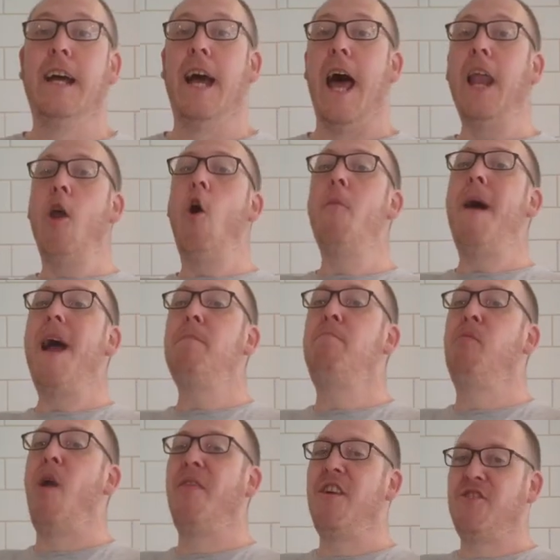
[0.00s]
Hello, my
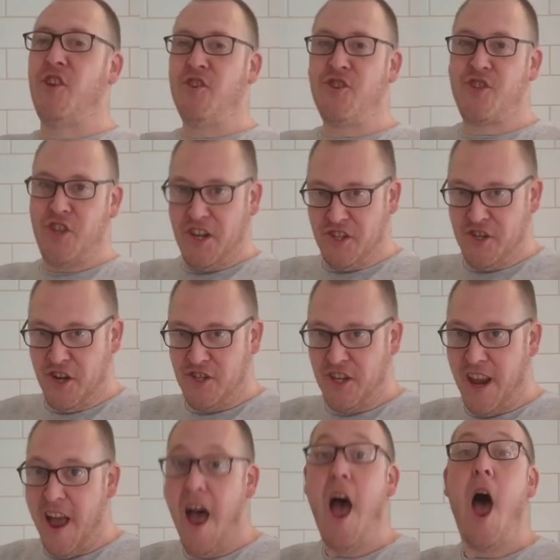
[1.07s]
brothers and
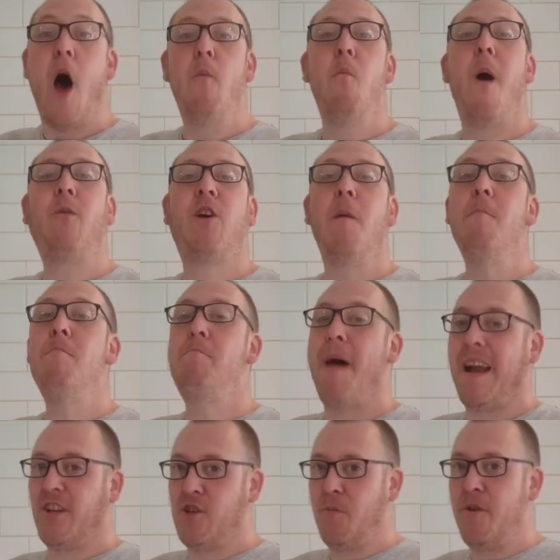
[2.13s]
sisters, and welcome
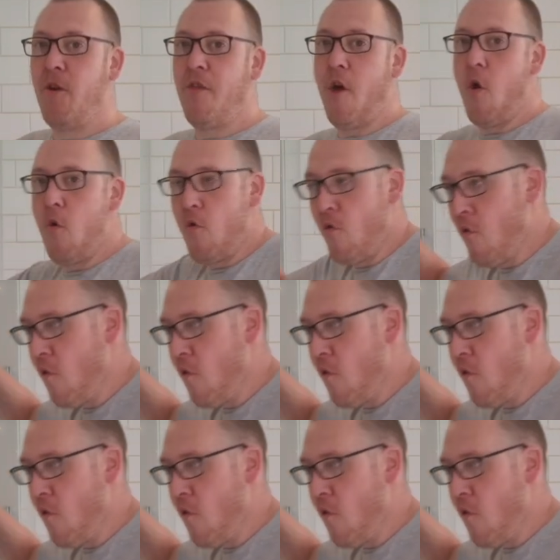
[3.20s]
back to another